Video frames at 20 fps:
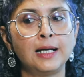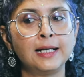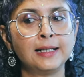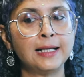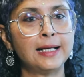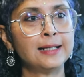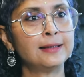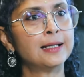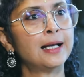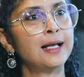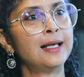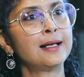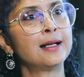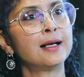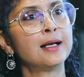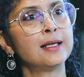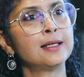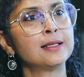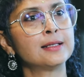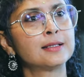And that
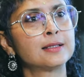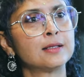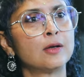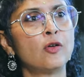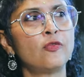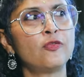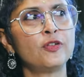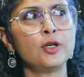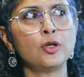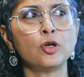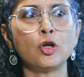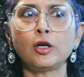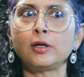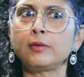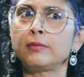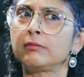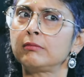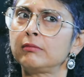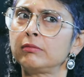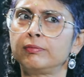daira is often
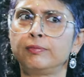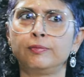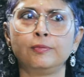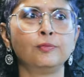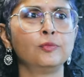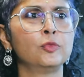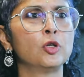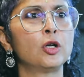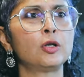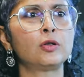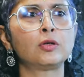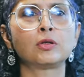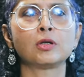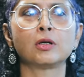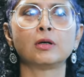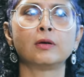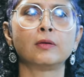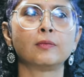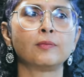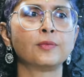not
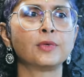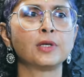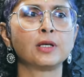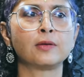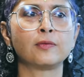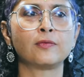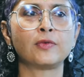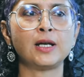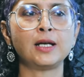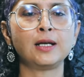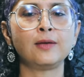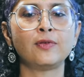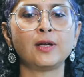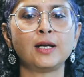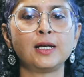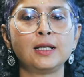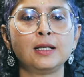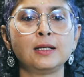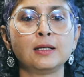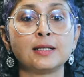very,
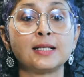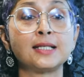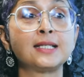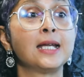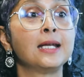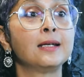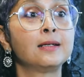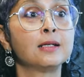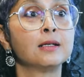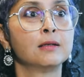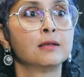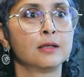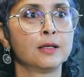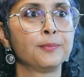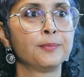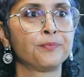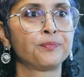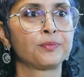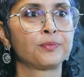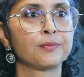very stated.
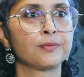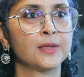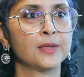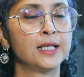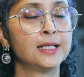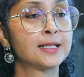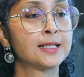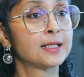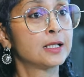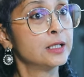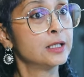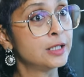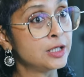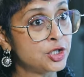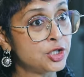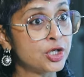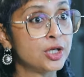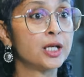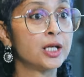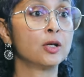Yeah. It's
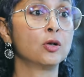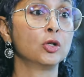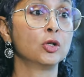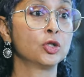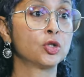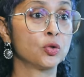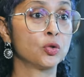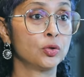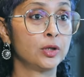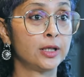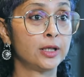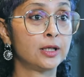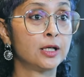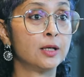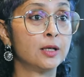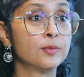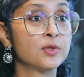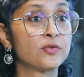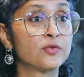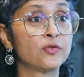conditioning also that
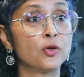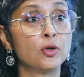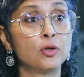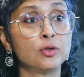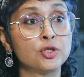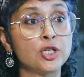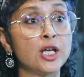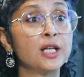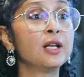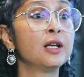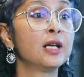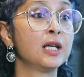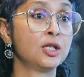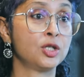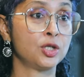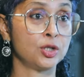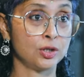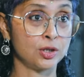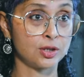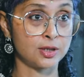comes for
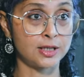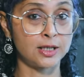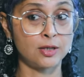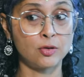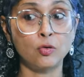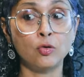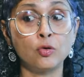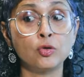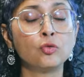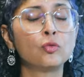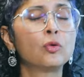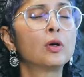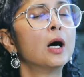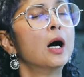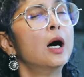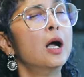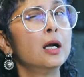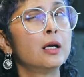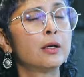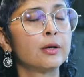generations that, oh, you
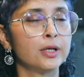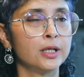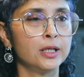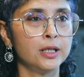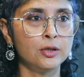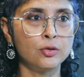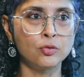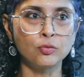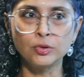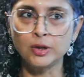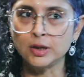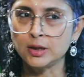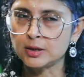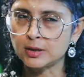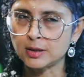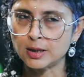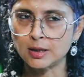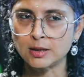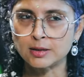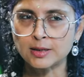can't really do
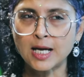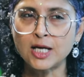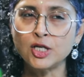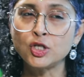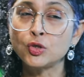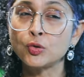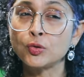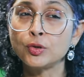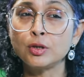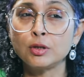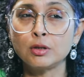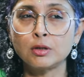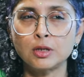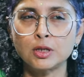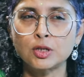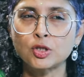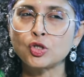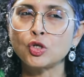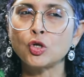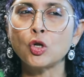these things. I shouldn't.
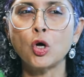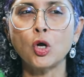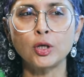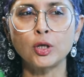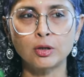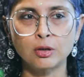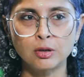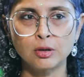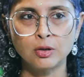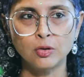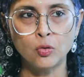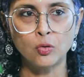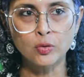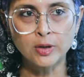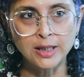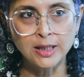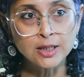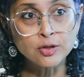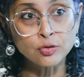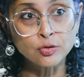It's not
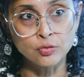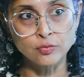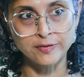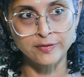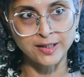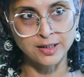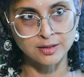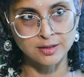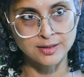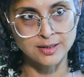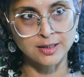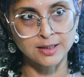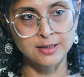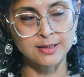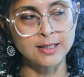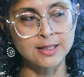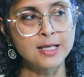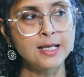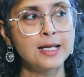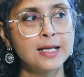okay to do various
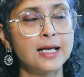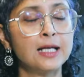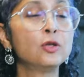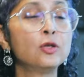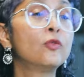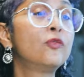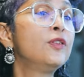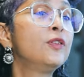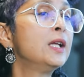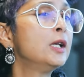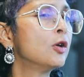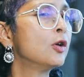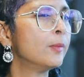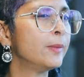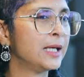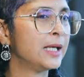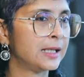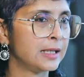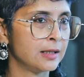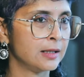things. And you feel you're
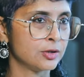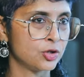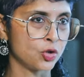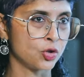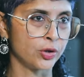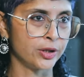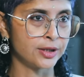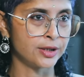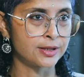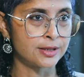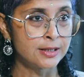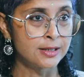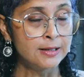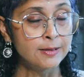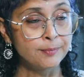making a choice.